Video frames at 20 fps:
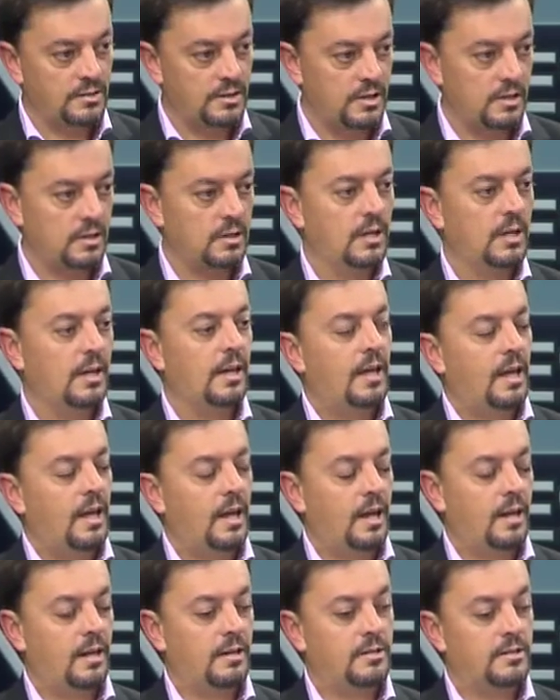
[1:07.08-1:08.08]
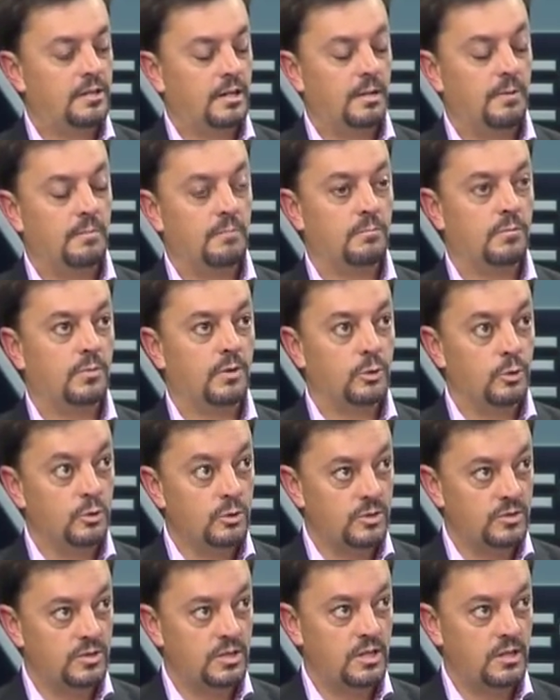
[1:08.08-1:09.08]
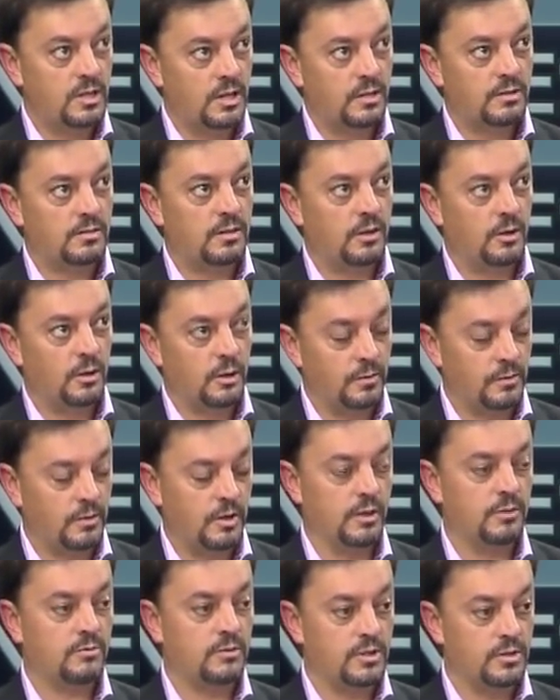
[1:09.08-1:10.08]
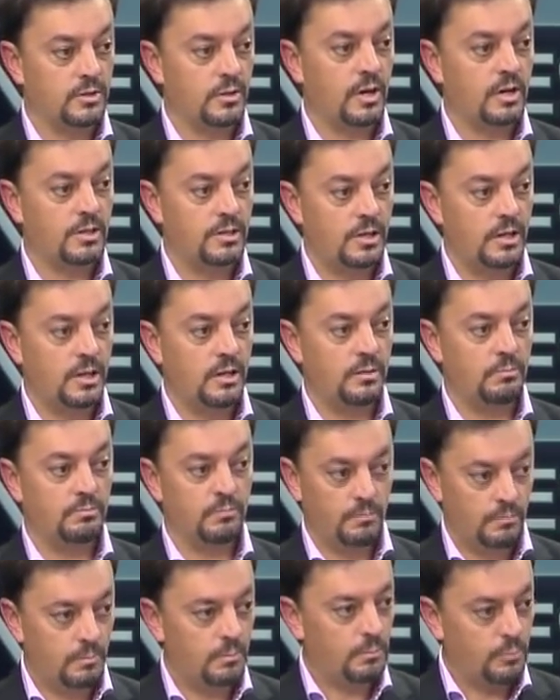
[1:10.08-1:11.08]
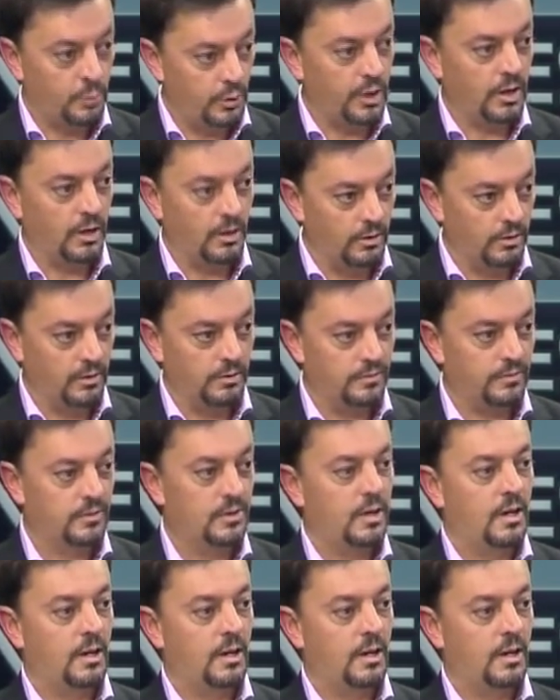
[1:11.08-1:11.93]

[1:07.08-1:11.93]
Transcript: T. And good to see that a lot of countries are actually putting a lot of